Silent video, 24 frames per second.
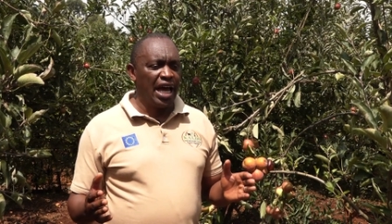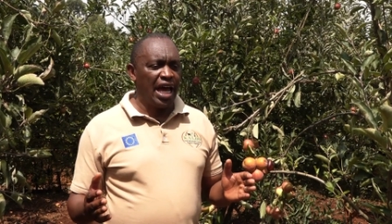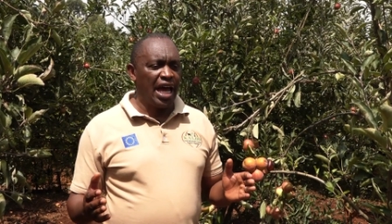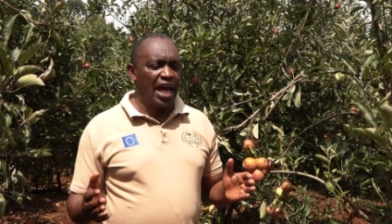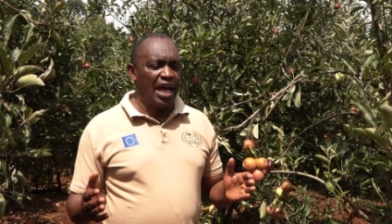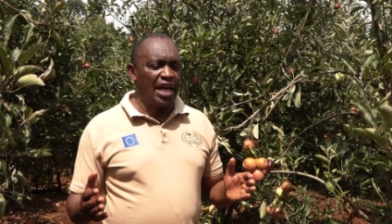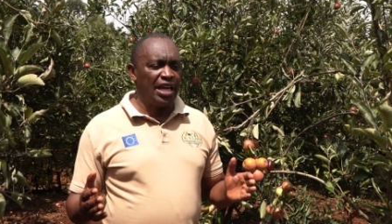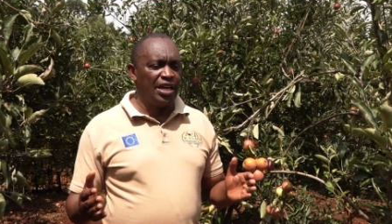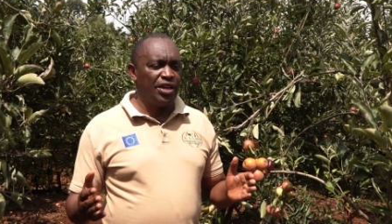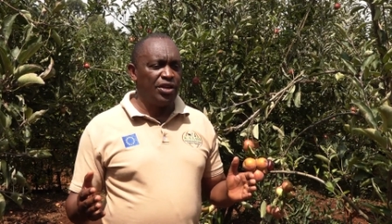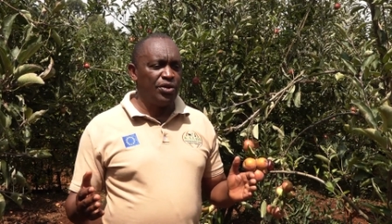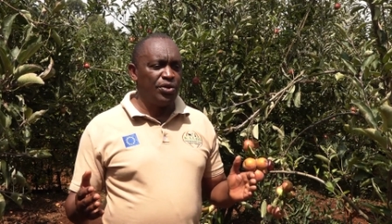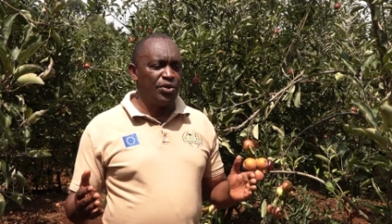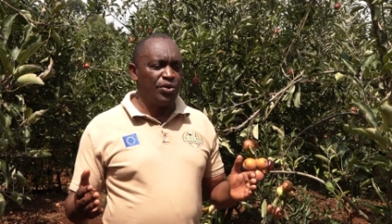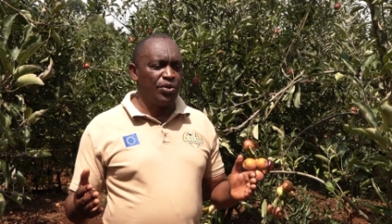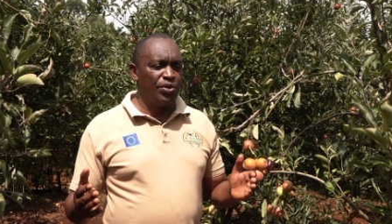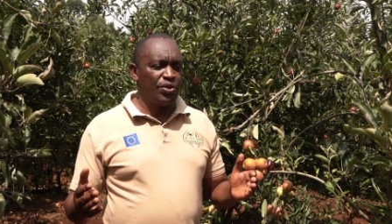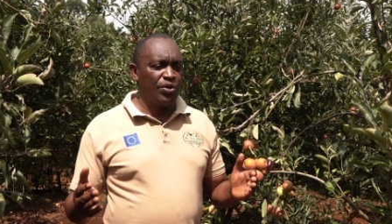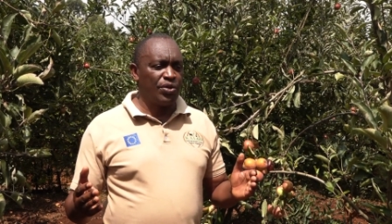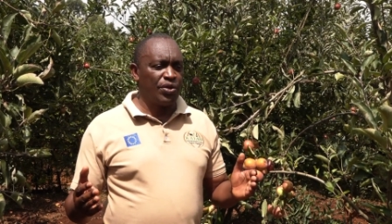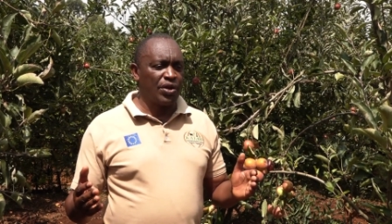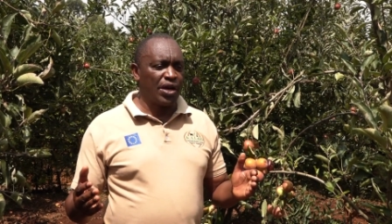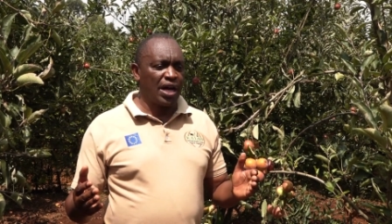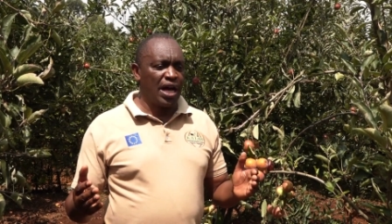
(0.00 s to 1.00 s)
and
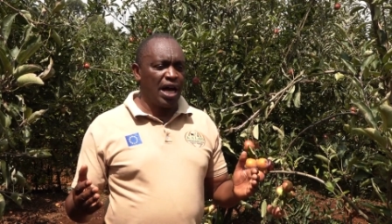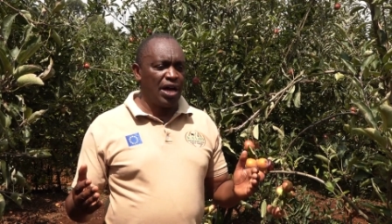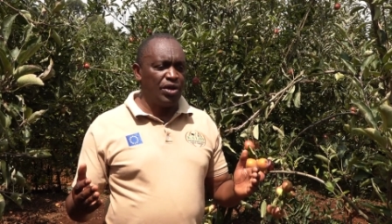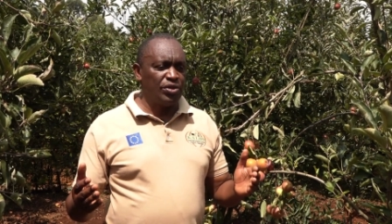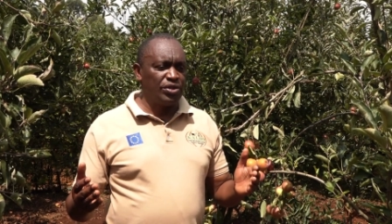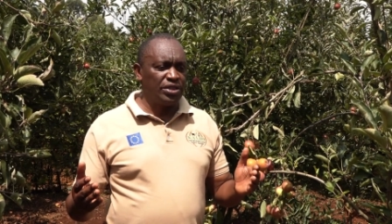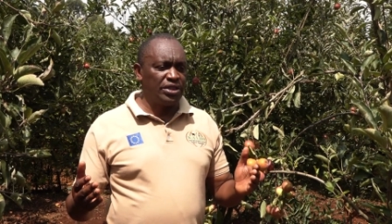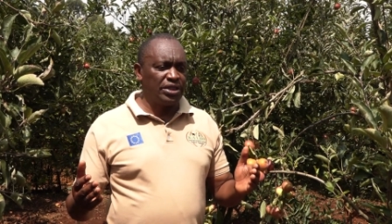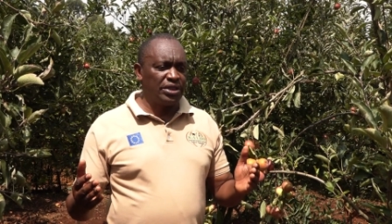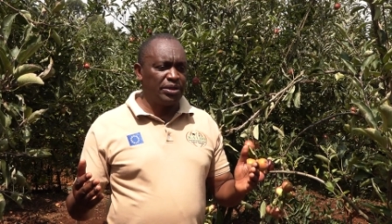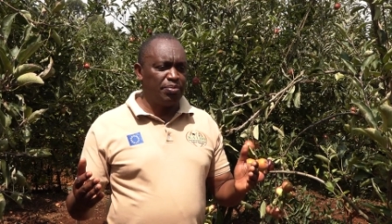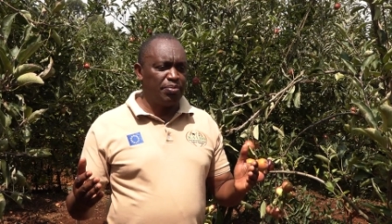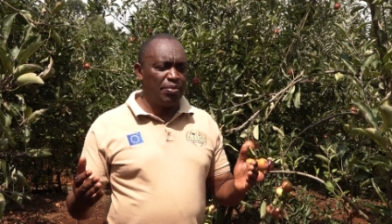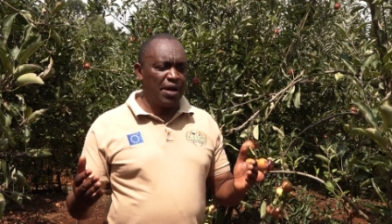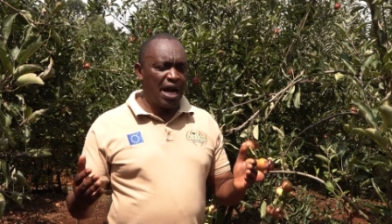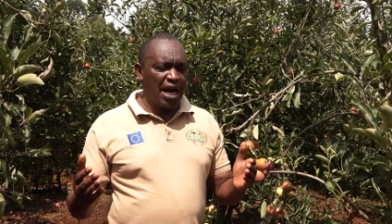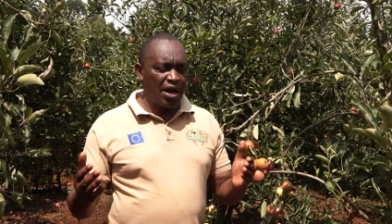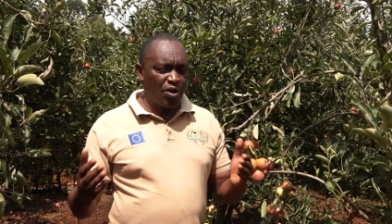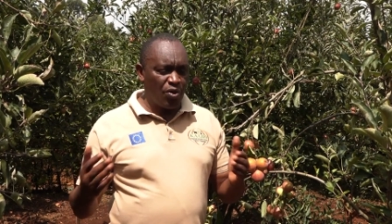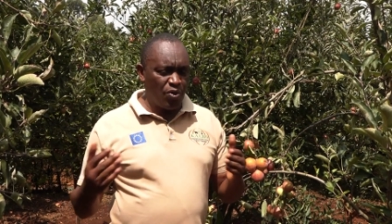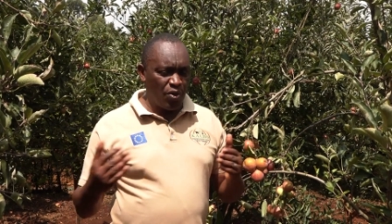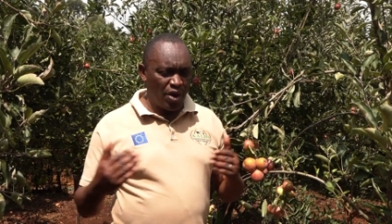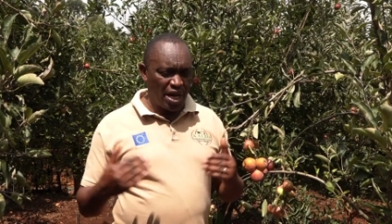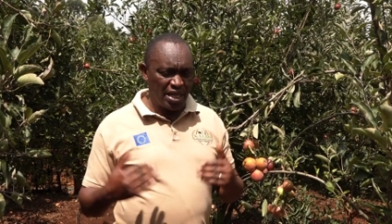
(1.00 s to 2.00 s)
you count
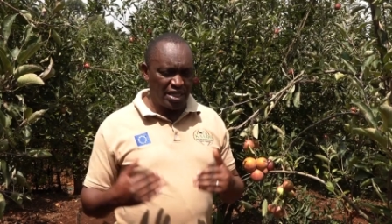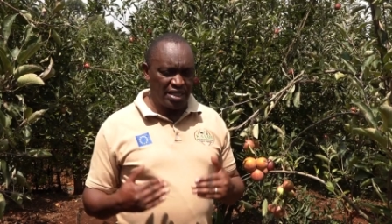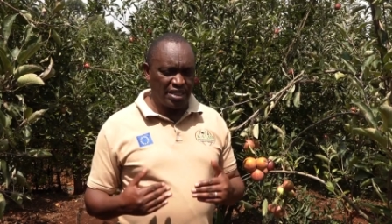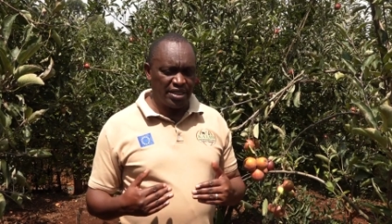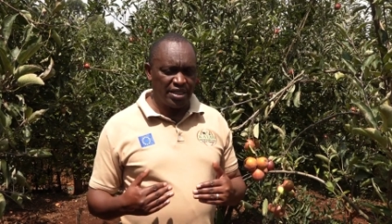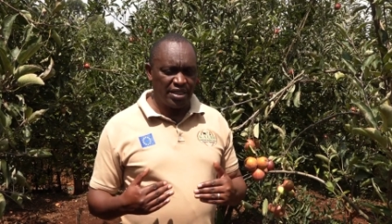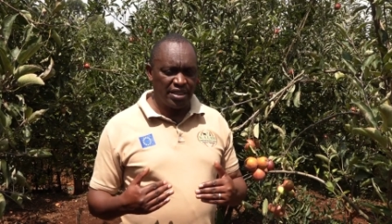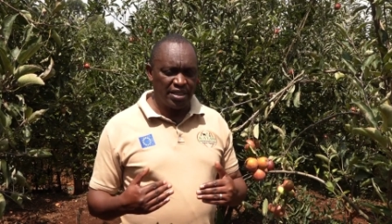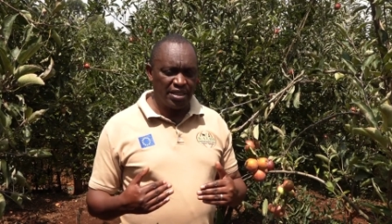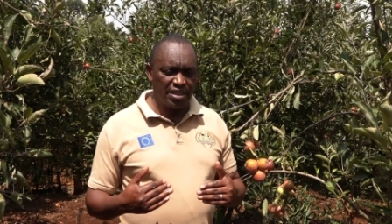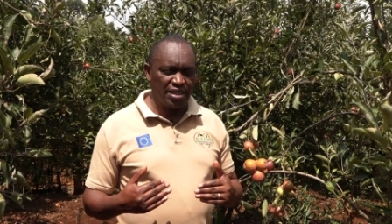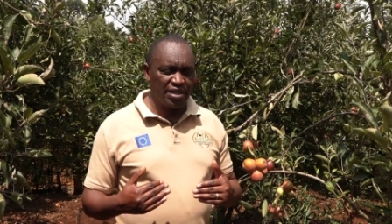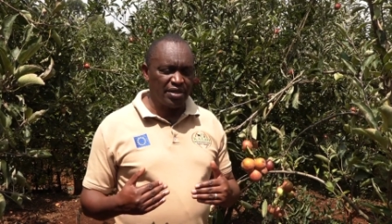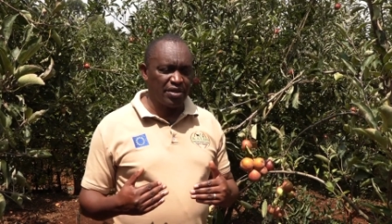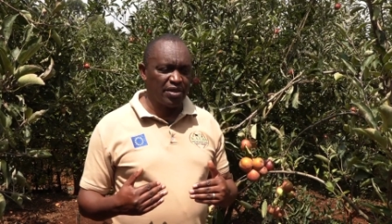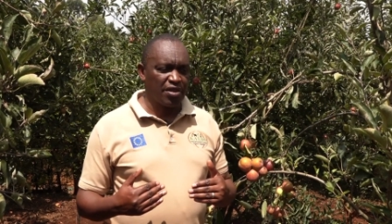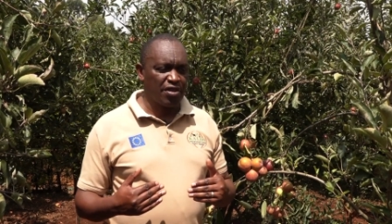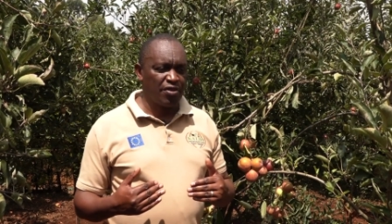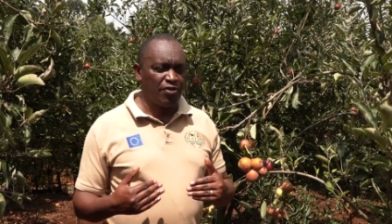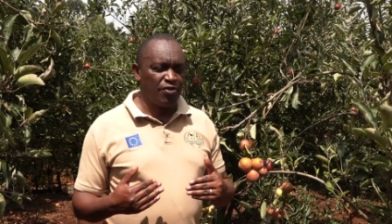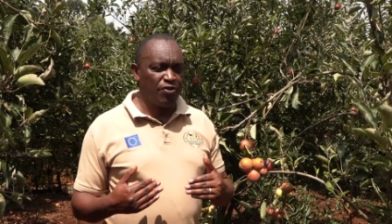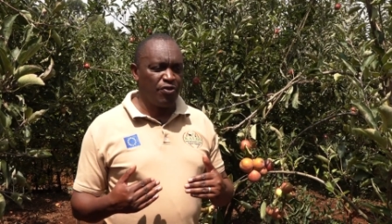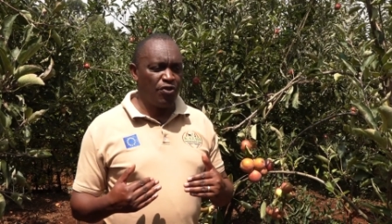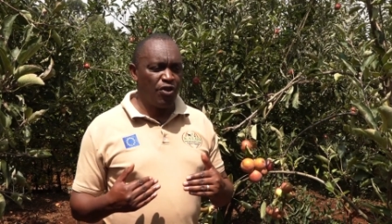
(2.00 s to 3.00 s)
backwards
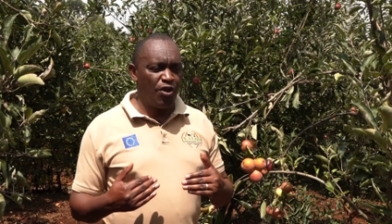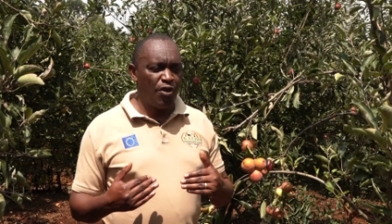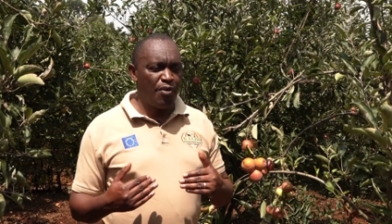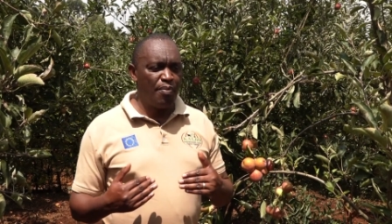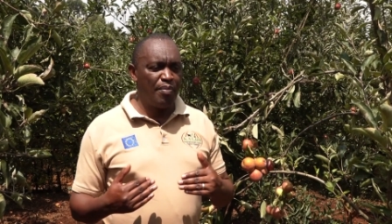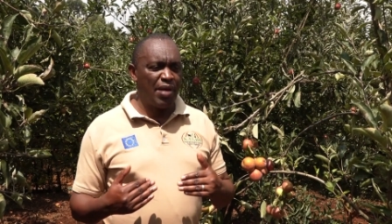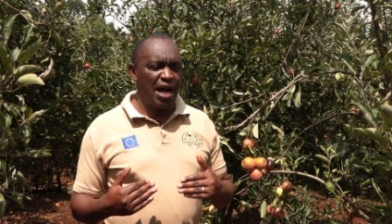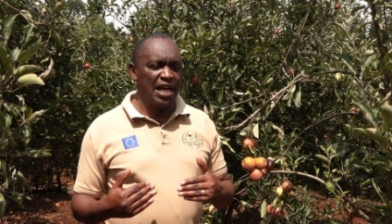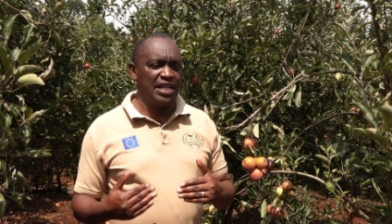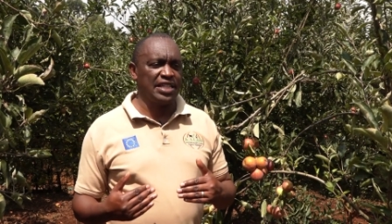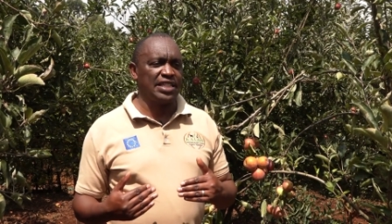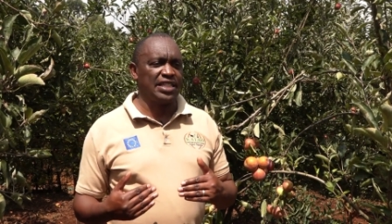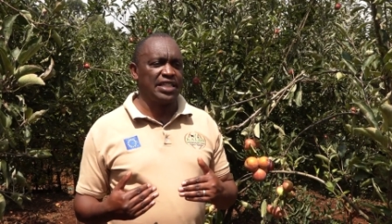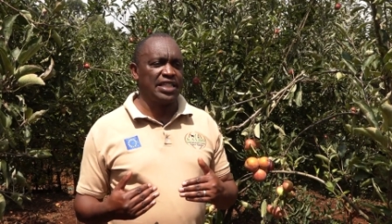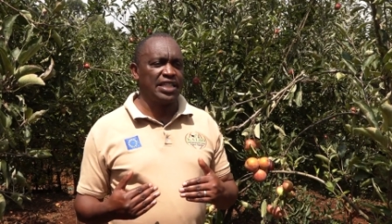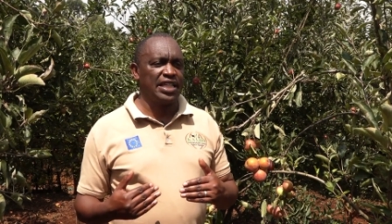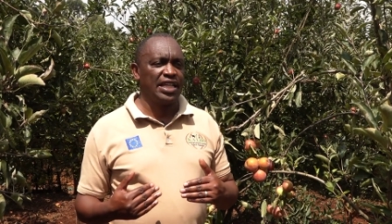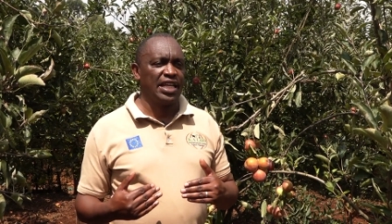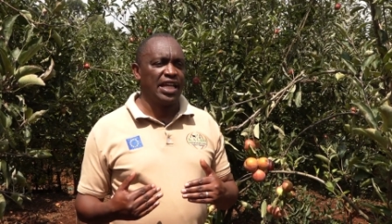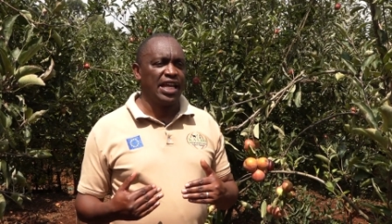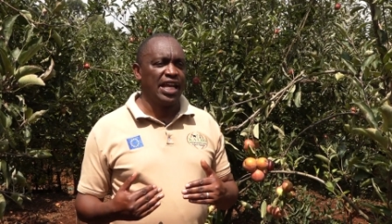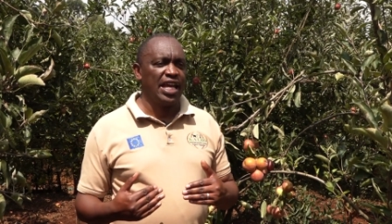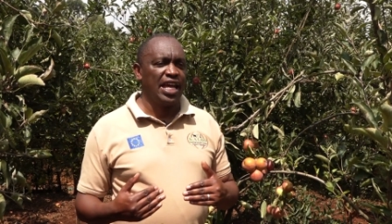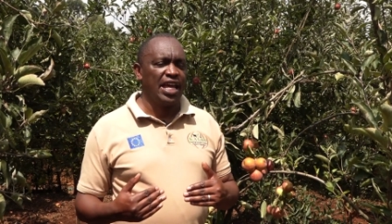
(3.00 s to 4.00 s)
four months,
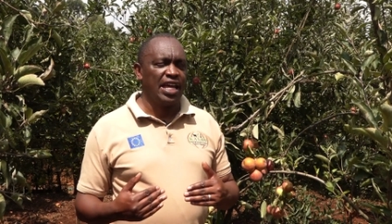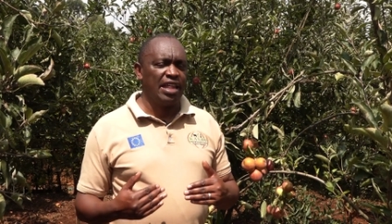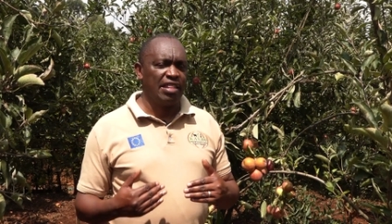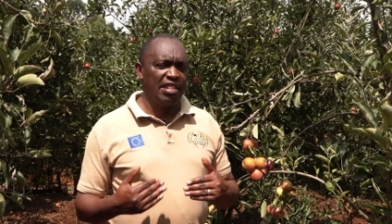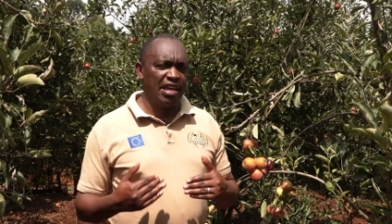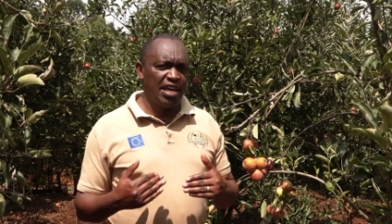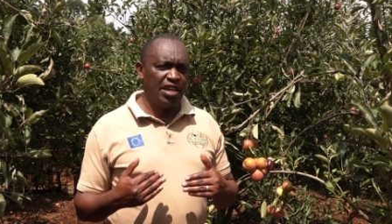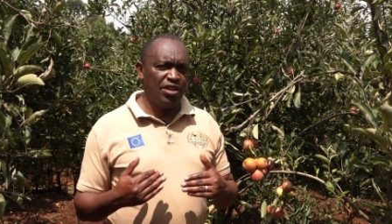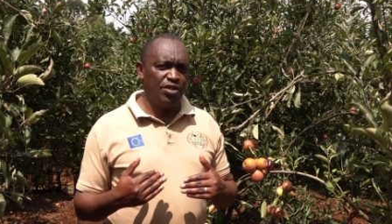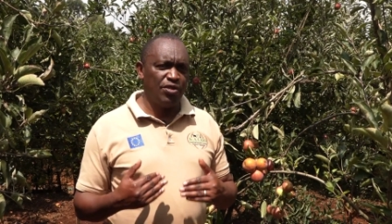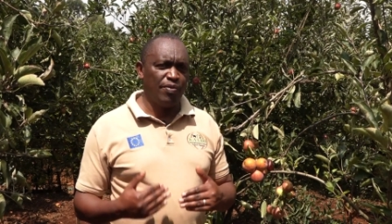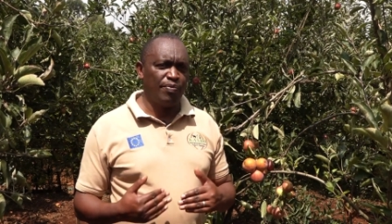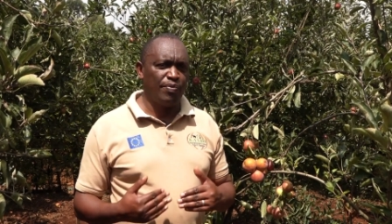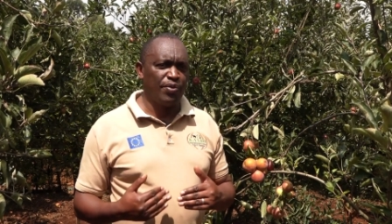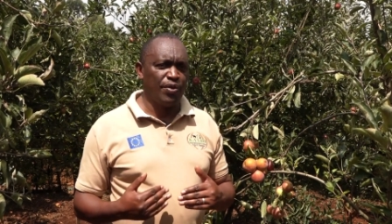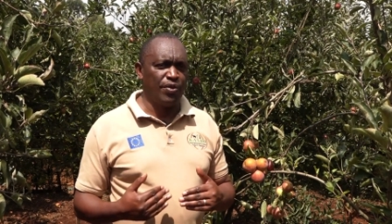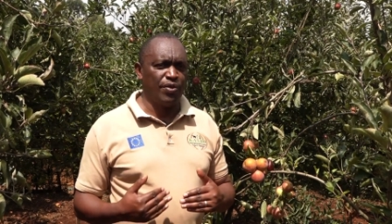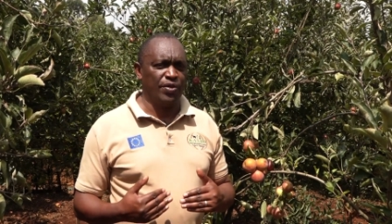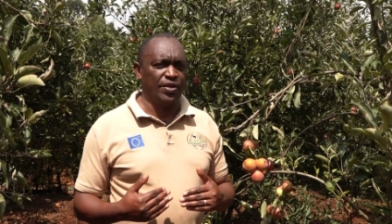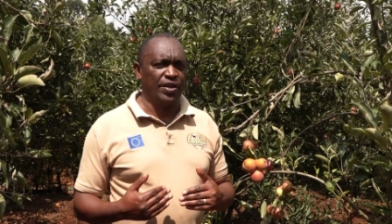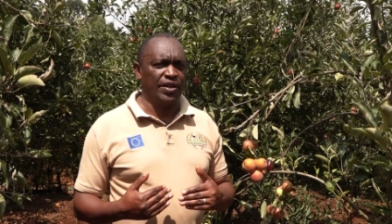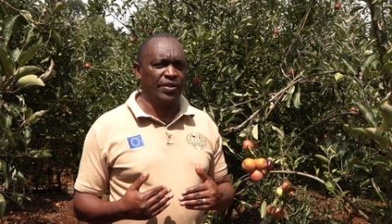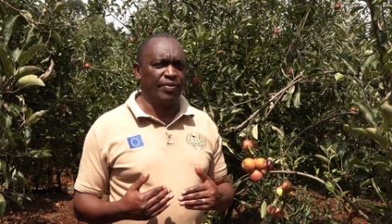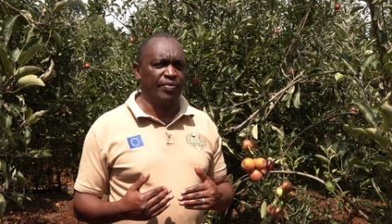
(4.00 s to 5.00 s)
then you
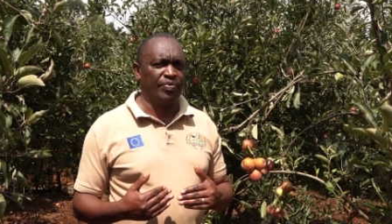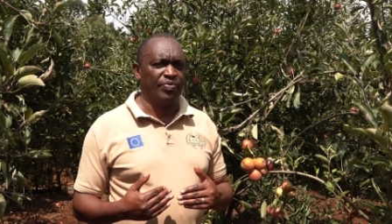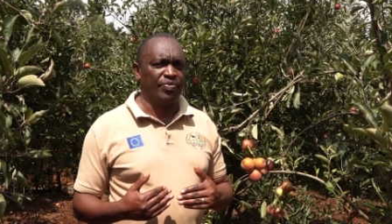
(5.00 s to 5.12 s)
prune.